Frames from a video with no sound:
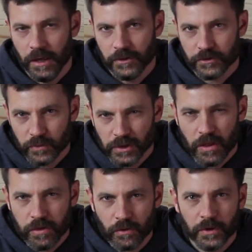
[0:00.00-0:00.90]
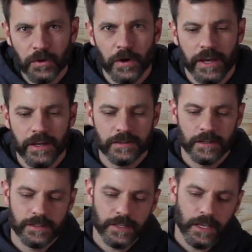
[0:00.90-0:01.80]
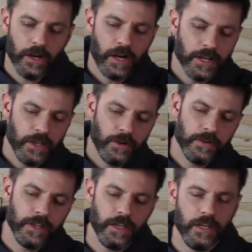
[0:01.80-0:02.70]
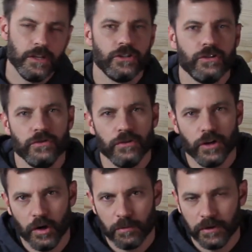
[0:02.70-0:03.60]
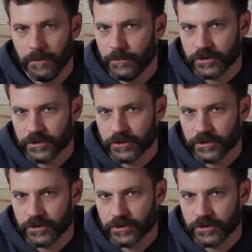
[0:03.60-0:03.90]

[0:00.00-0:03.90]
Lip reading: There's really three ways to get audio into the GoPro.